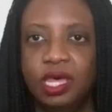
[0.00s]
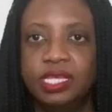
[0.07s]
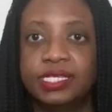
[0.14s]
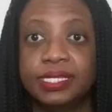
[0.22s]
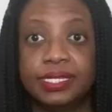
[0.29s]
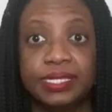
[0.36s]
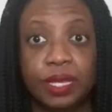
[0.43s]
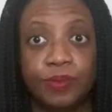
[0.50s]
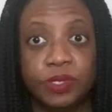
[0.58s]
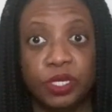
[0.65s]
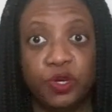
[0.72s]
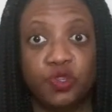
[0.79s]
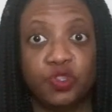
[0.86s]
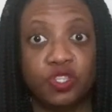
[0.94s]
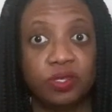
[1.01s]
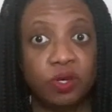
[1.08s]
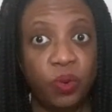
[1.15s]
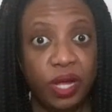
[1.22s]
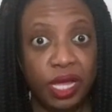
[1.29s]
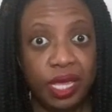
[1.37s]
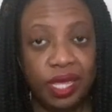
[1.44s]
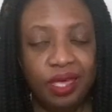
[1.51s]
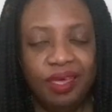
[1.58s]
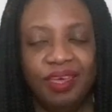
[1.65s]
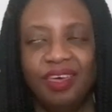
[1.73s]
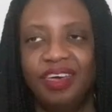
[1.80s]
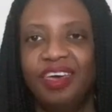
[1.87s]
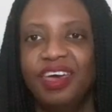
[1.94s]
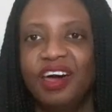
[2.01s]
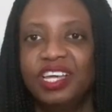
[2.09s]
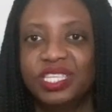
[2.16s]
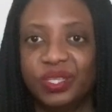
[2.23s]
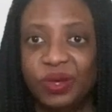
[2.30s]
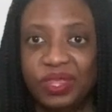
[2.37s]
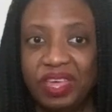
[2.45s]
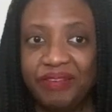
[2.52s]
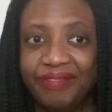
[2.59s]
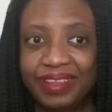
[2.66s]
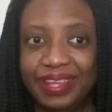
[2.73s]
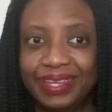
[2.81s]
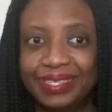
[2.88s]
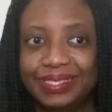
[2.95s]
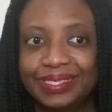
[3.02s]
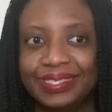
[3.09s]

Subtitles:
6 episodes, quick. It's on Netflix.